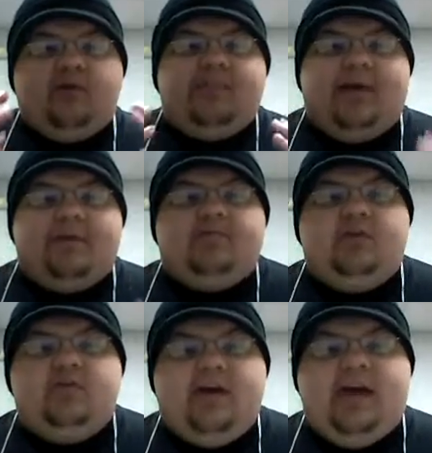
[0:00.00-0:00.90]

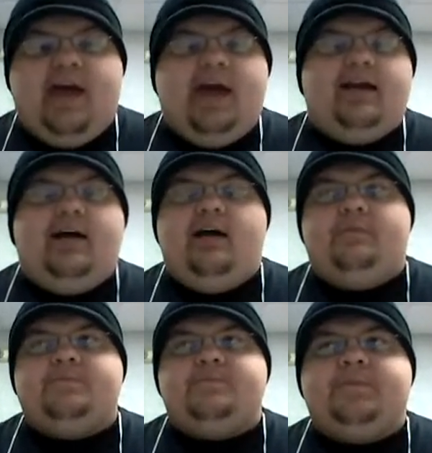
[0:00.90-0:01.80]
pay-per-view they had,
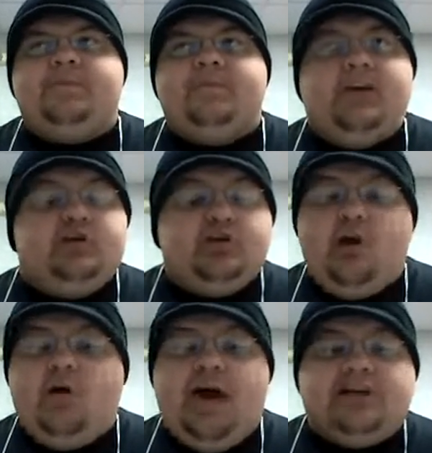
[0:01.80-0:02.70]
and
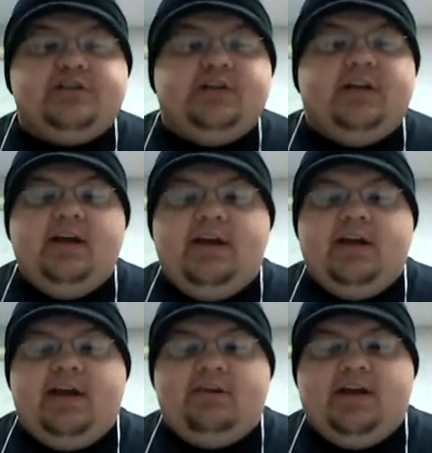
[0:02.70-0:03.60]
show, actually.
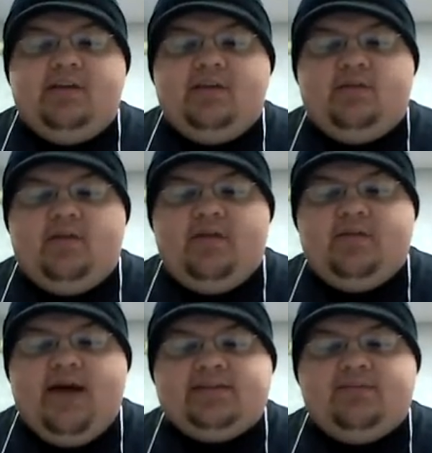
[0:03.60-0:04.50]
I mean, you know,
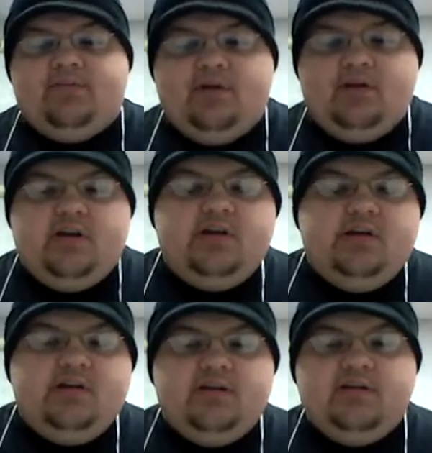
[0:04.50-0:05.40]
they've had some good
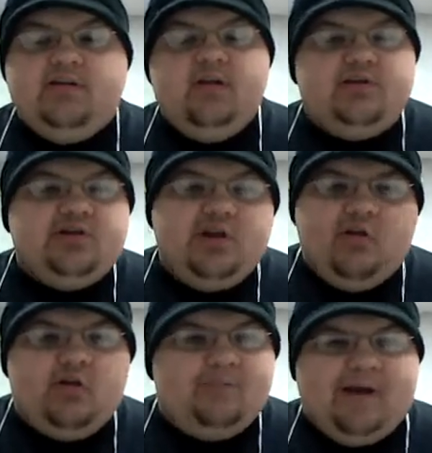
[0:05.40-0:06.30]

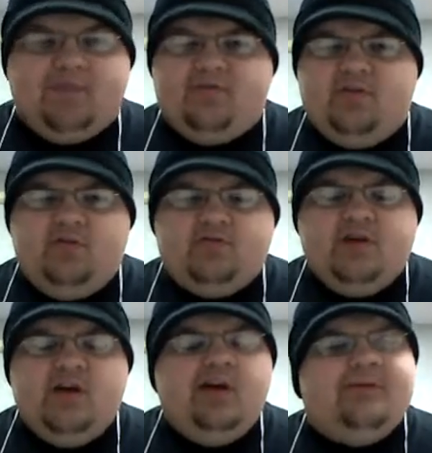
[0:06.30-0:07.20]
show, good pay-per-views,
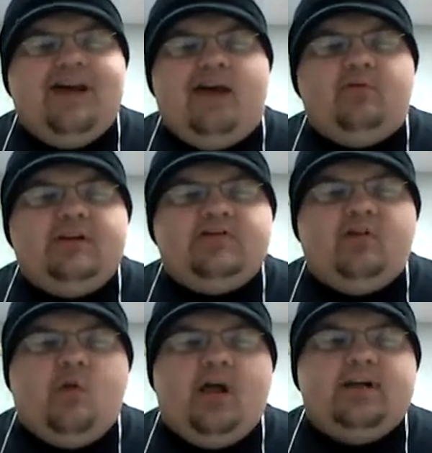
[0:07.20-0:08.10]
but not really to
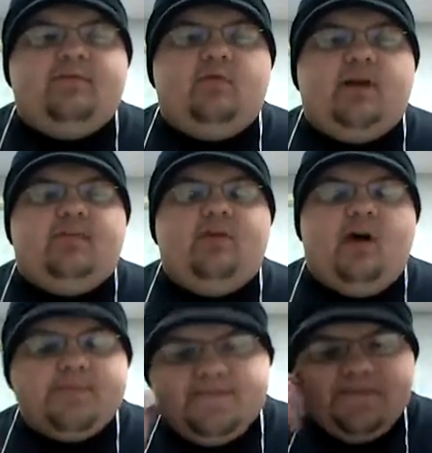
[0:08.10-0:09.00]
the quality of what I
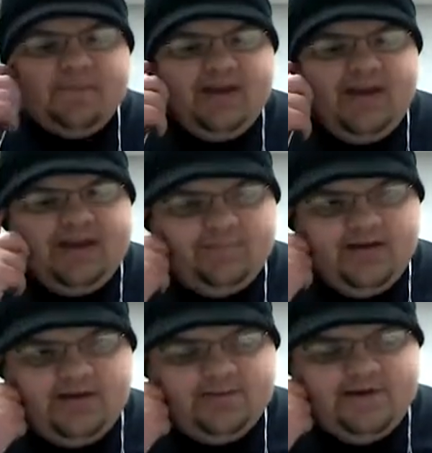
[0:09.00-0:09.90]
thought. And I kept
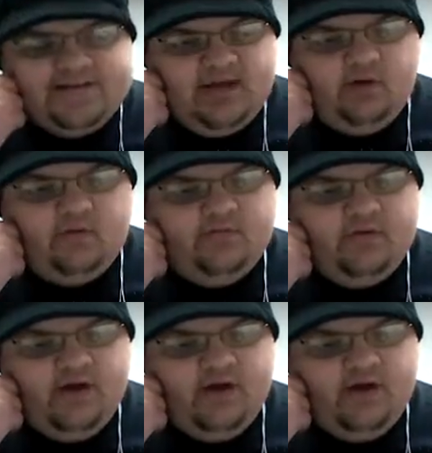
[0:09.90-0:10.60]
thinking to myself,